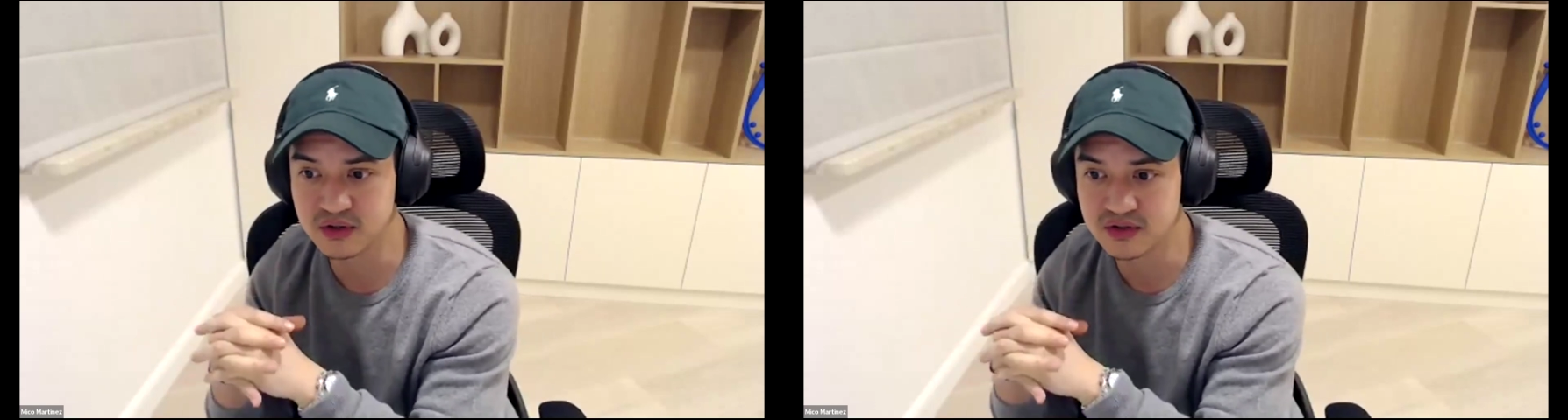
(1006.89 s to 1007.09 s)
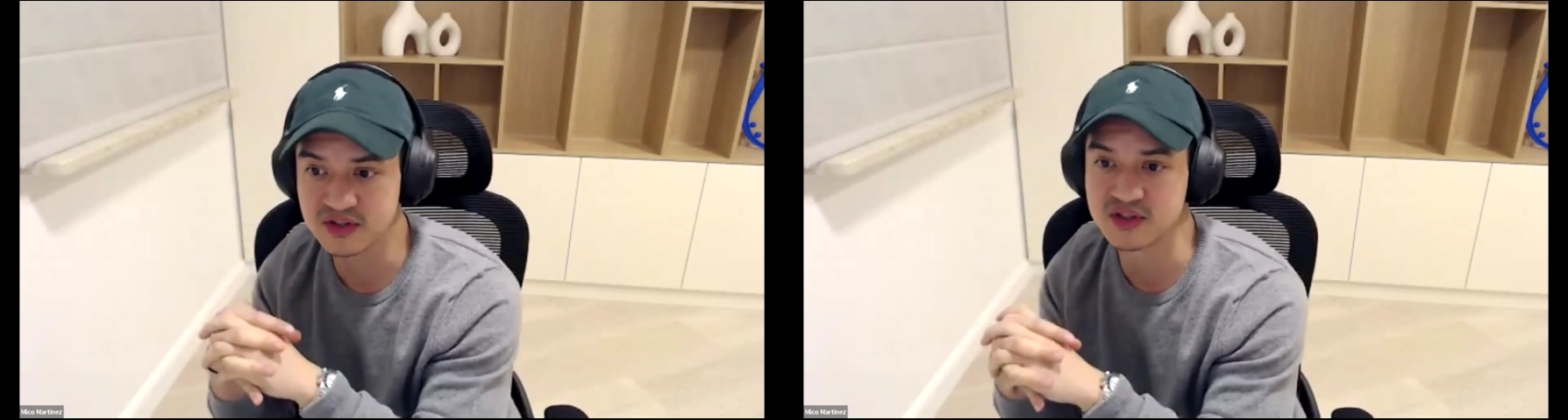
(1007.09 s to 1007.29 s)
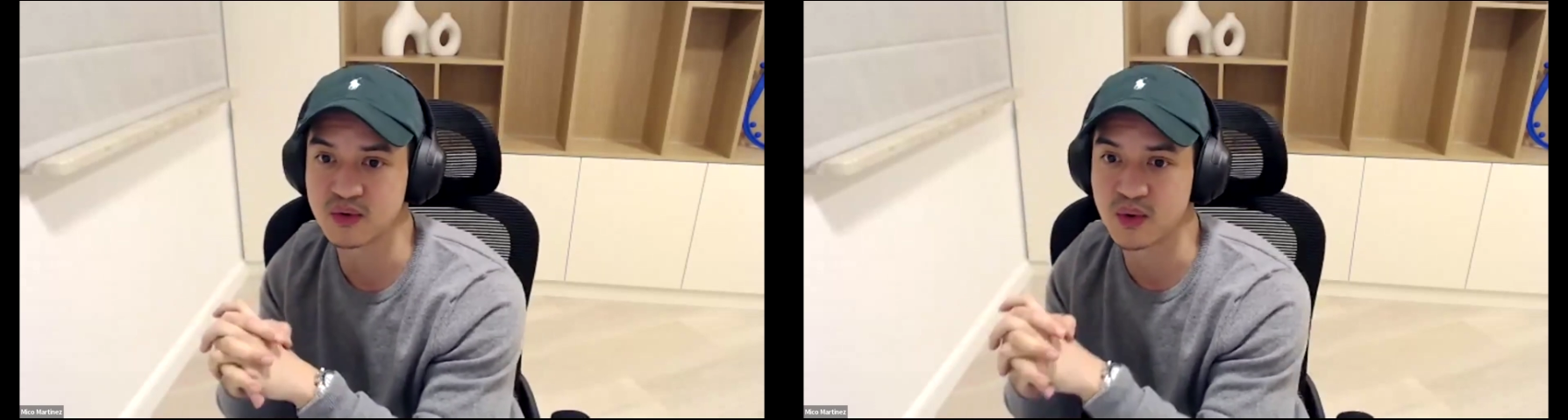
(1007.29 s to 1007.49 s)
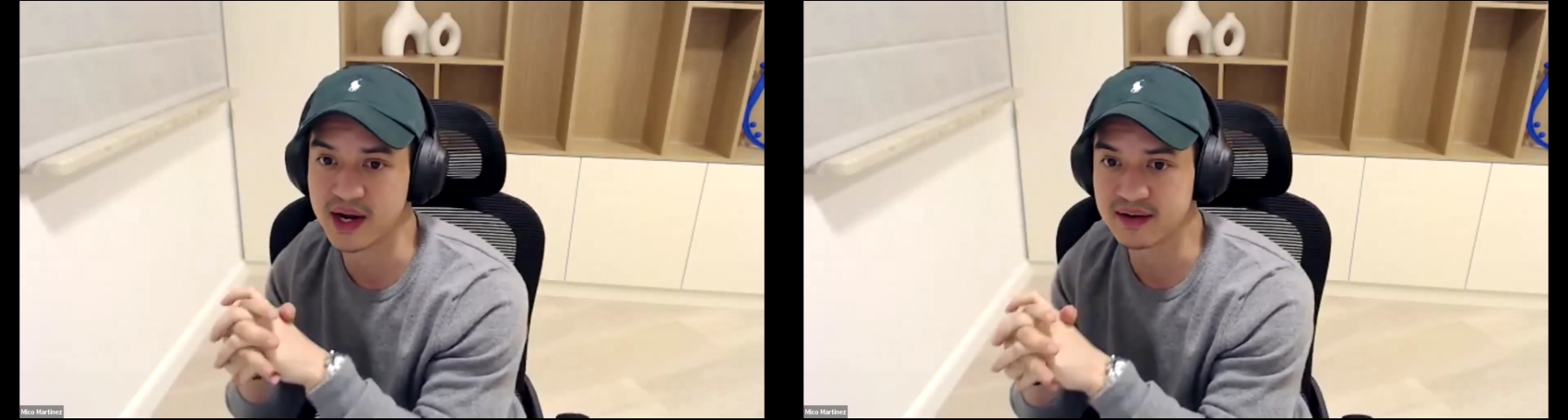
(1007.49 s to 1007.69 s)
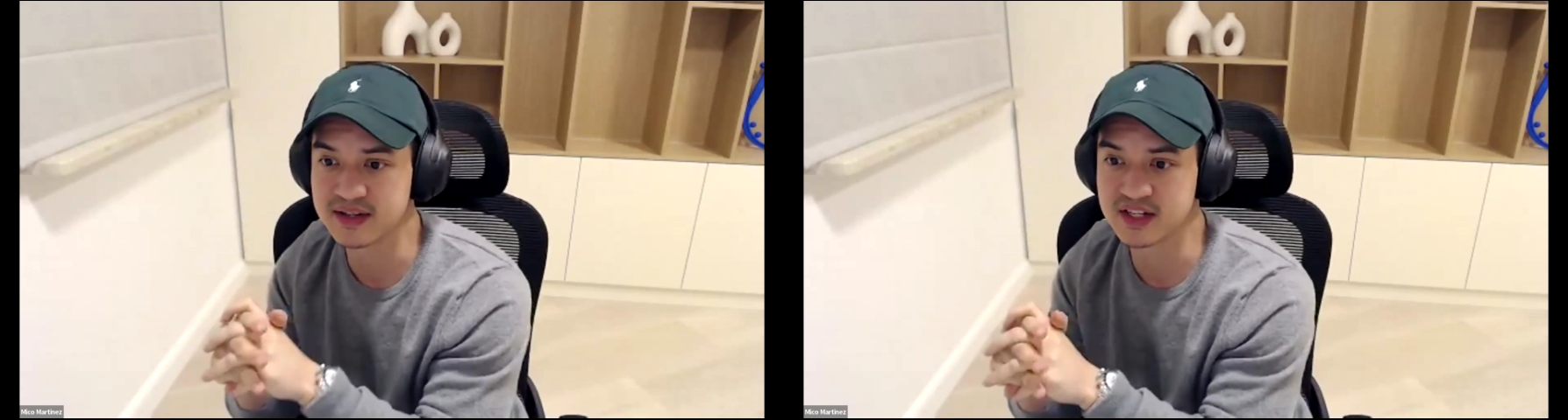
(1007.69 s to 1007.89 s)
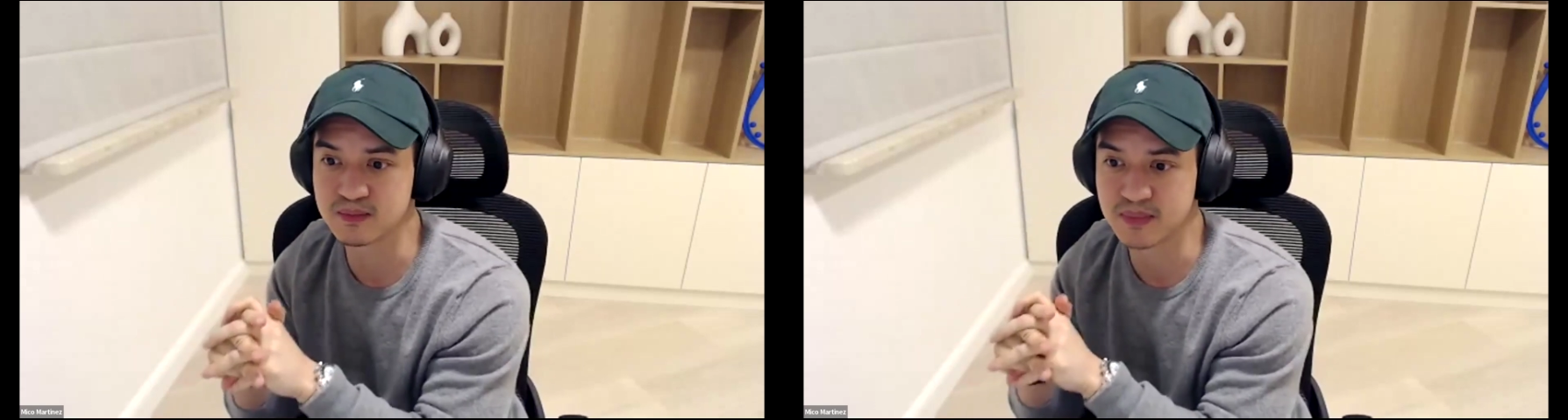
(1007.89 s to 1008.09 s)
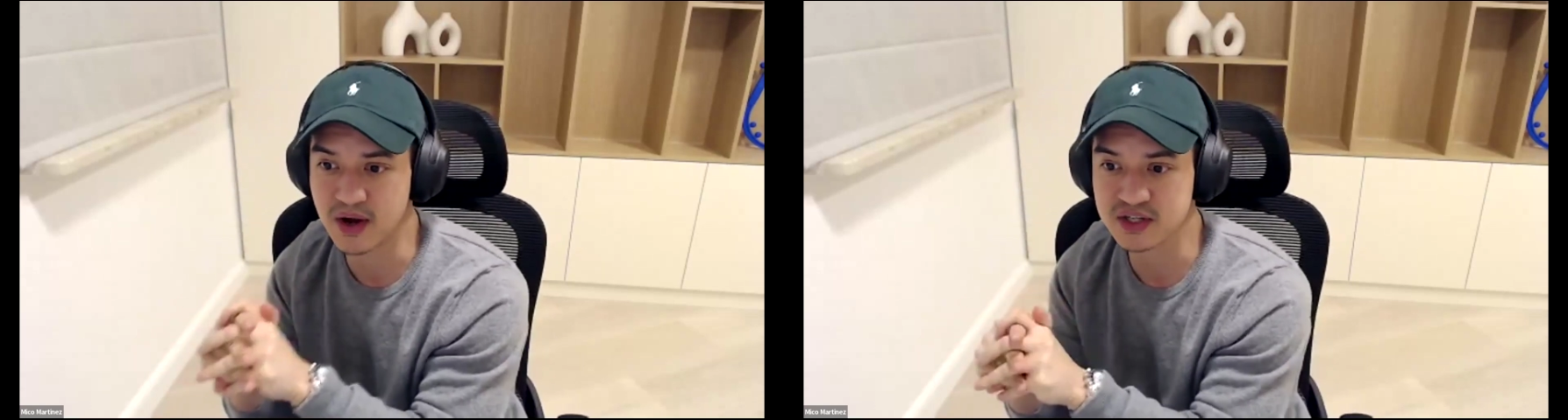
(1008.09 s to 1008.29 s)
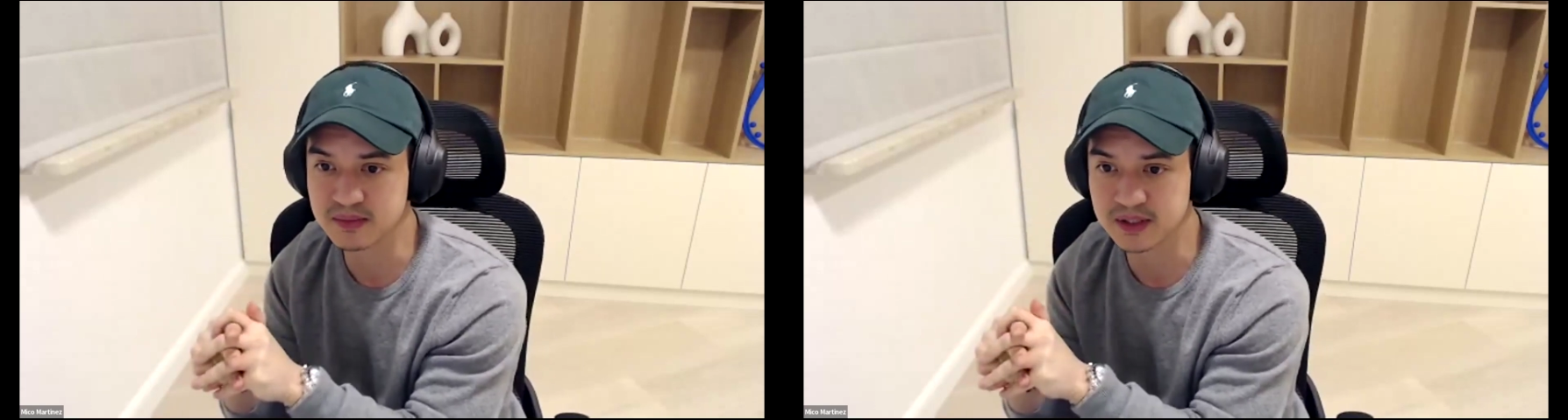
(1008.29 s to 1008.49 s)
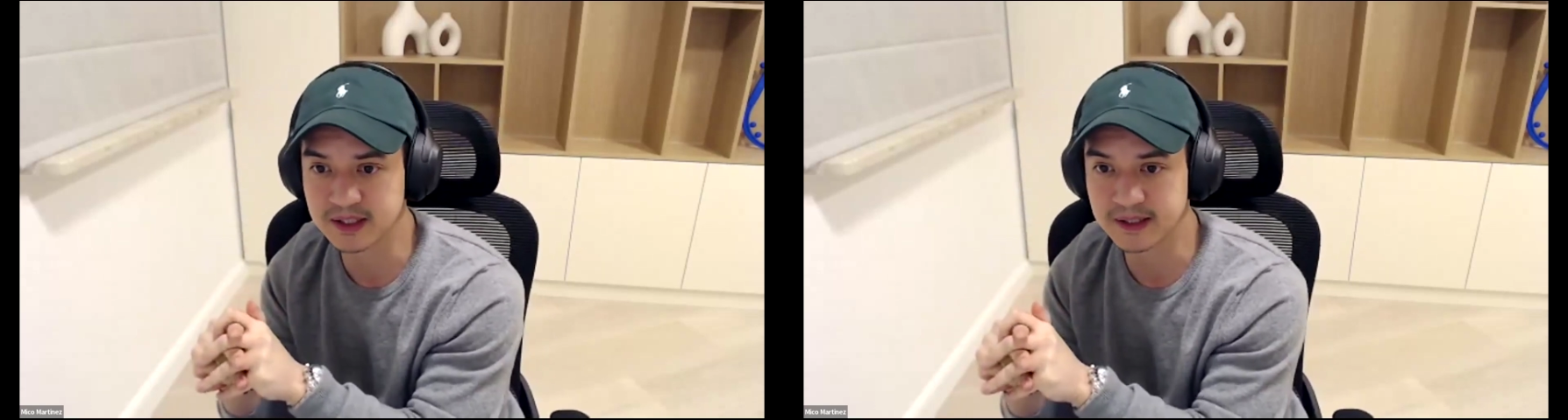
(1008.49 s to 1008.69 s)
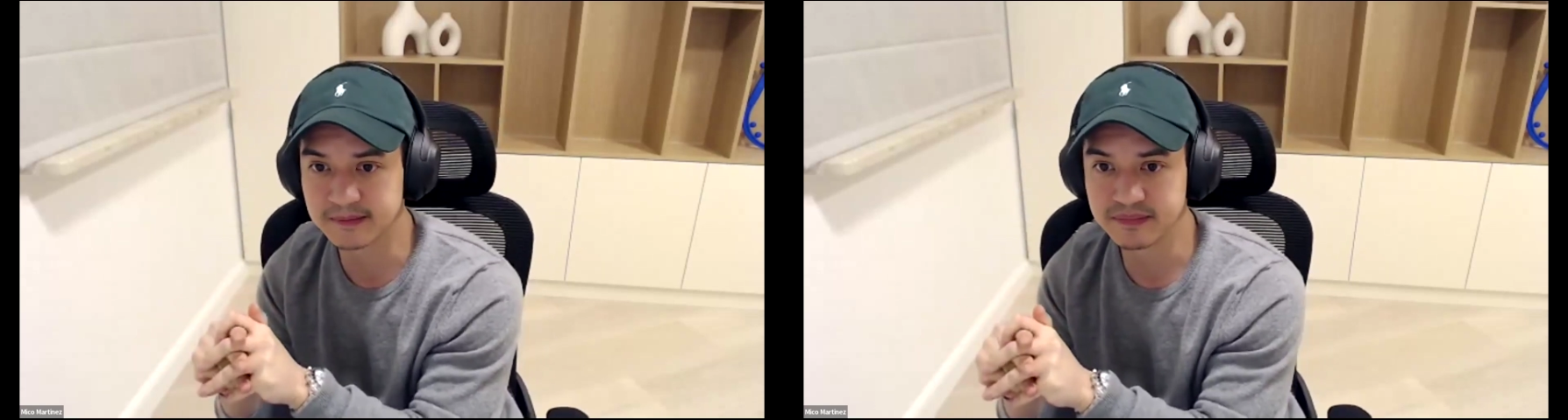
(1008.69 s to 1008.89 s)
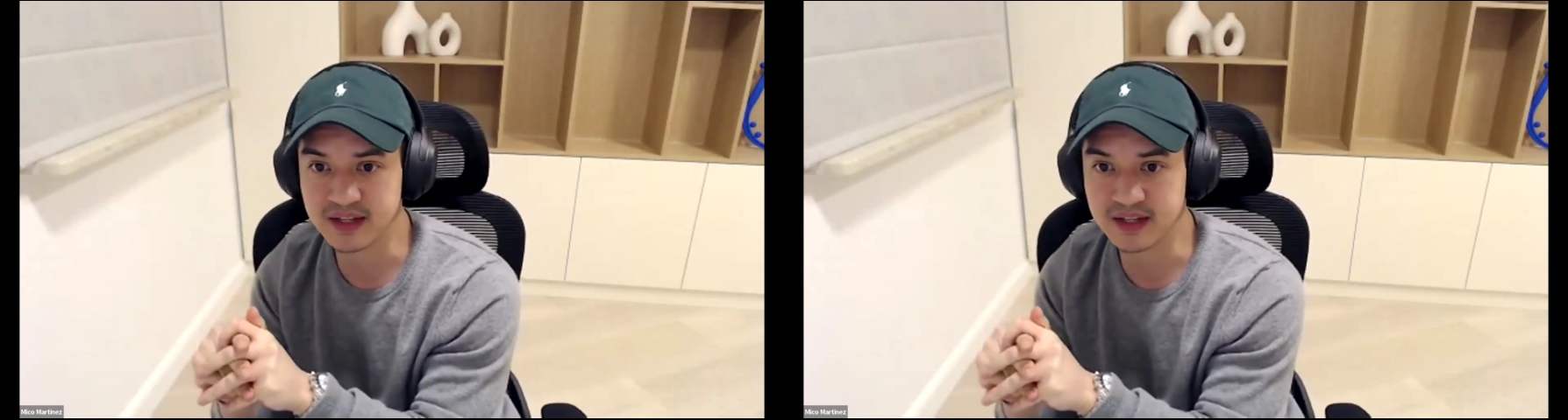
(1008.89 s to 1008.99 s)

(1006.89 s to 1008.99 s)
users' queries as possible